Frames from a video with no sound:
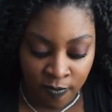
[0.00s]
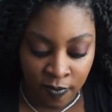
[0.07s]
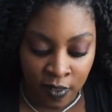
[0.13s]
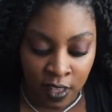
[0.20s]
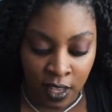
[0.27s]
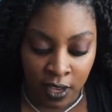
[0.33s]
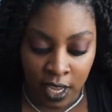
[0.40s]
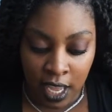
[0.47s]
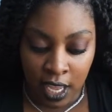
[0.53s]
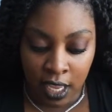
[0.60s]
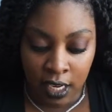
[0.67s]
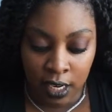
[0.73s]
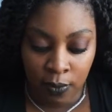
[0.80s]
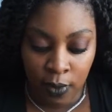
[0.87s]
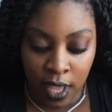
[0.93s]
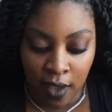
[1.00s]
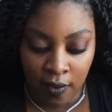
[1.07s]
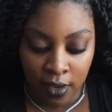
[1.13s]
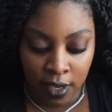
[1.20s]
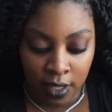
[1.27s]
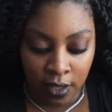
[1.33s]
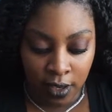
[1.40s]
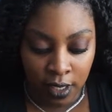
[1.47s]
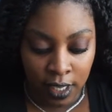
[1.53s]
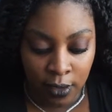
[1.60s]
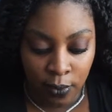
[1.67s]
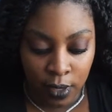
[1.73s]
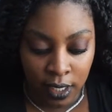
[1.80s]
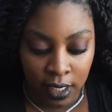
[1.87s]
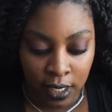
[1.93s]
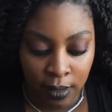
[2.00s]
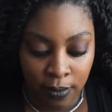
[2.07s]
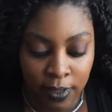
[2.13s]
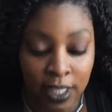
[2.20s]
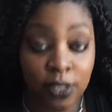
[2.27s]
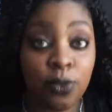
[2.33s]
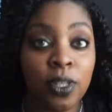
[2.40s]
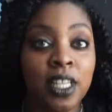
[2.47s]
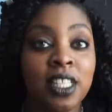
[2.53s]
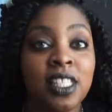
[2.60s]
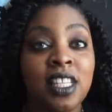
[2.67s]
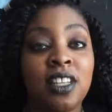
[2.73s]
Okay, and then we have another liquid lip. This one is in